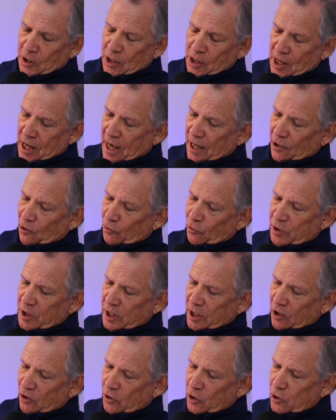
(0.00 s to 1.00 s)
I know
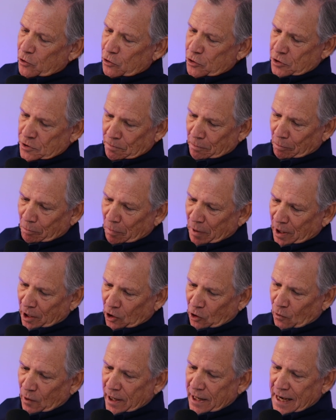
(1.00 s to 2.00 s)
TLU's been a
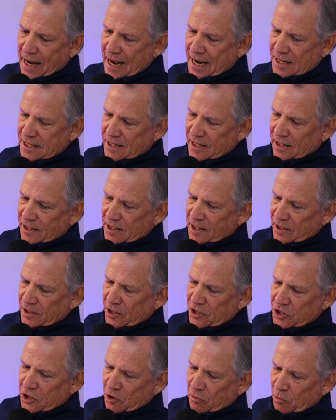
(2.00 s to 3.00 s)
great asset to
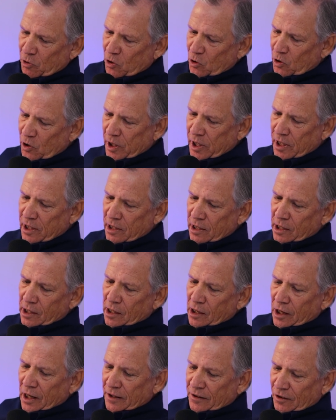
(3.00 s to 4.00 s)
this community
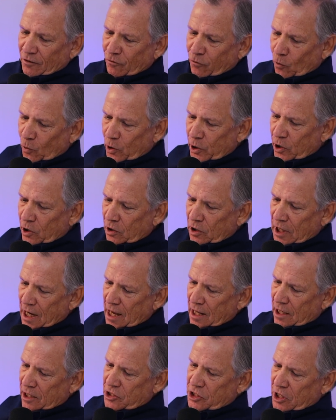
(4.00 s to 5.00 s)
in the 4-year
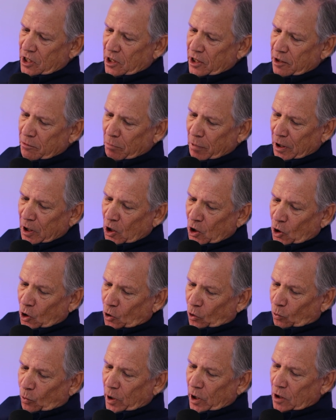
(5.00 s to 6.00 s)
college area, but
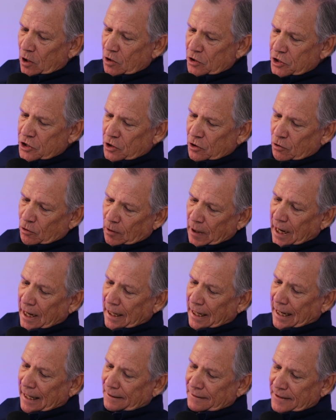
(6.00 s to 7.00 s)
we also,
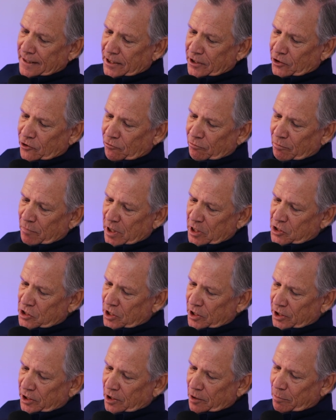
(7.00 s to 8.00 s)
I think you've mentioned
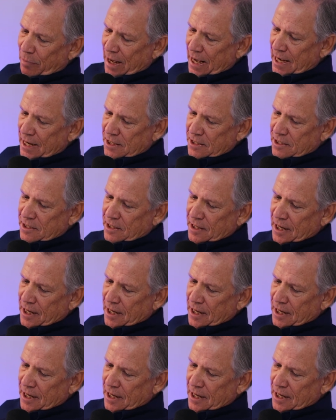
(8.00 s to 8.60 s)
in the past,